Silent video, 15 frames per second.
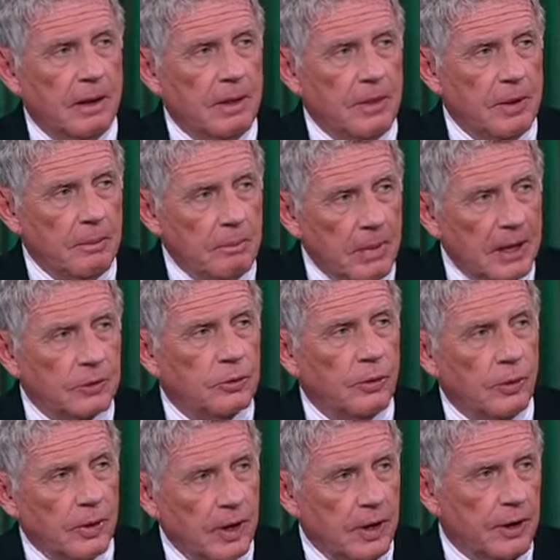the
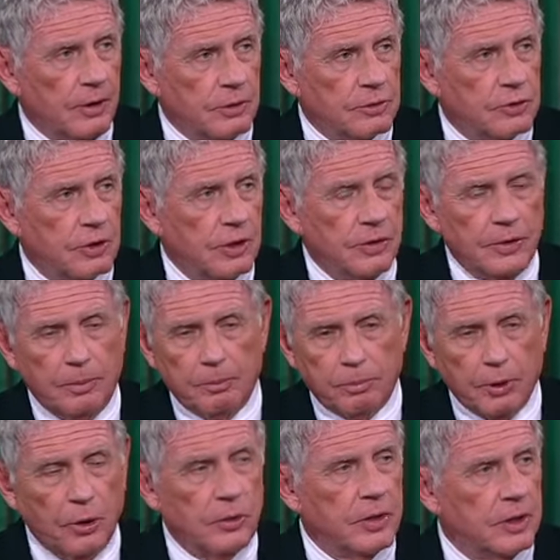mental errors, the
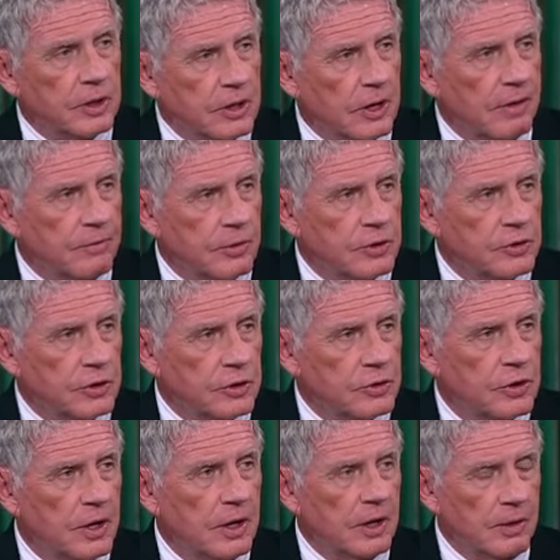broken
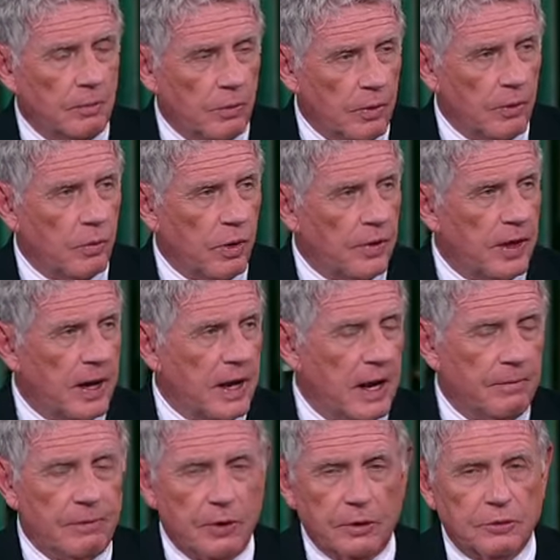coverages, where they
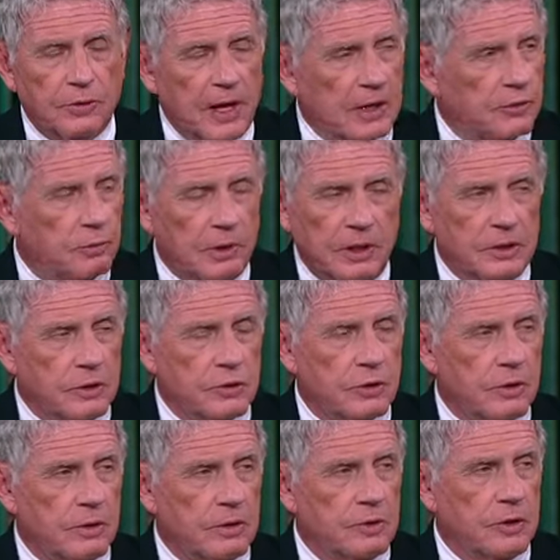have those, that's really
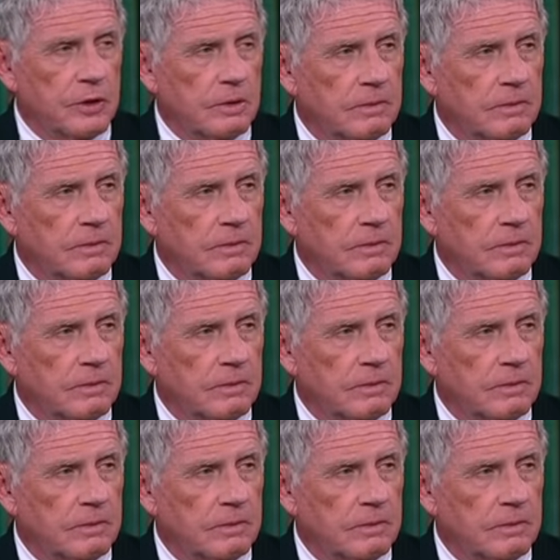discouraging.